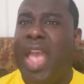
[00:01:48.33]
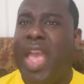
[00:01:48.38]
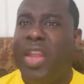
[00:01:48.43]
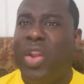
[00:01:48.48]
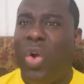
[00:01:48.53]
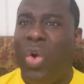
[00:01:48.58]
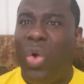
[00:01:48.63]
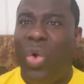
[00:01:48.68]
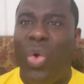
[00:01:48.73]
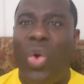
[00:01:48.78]

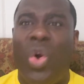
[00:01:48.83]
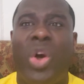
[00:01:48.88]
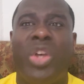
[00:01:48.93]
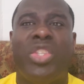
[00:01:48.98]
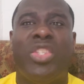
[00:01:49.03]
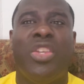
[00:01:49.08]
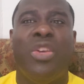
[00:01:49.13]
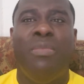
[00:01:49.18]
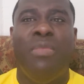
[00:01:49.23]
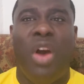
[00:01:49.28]
an
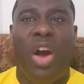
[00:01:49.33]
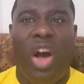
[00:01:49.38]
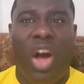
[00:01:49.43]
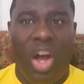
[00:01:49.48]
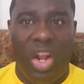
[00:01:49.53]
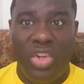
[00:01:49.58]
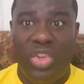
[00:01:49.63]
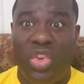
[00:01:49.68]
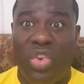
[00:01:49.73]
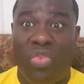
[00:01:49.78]
awesome,
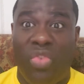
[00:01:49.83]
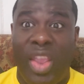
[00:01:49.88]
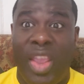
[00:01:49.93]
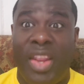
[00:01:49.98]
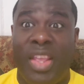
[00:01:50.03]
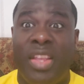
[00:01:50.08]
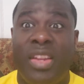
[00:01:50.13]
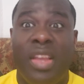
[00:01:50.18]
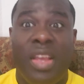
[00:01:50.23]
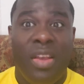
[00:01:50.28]

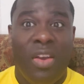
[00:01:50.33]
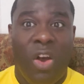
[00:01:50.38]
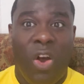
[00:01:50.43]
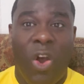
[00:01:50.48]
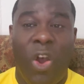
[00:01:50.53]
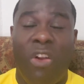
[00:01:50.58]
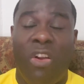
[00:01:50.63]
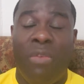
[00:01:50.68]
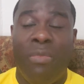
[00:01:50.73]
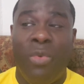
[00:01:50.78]
underrated
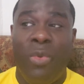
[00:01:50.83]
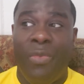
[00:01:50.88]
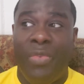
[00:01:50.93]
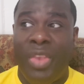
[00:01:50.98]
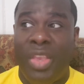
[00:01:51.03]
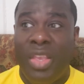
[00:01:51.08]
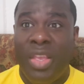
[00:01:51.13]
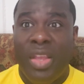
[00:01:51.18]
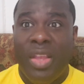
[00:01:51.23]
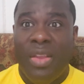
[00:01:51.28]
horror
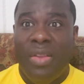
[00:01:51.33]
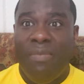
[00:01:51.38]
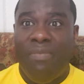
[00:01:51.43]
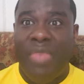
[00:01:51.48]
movie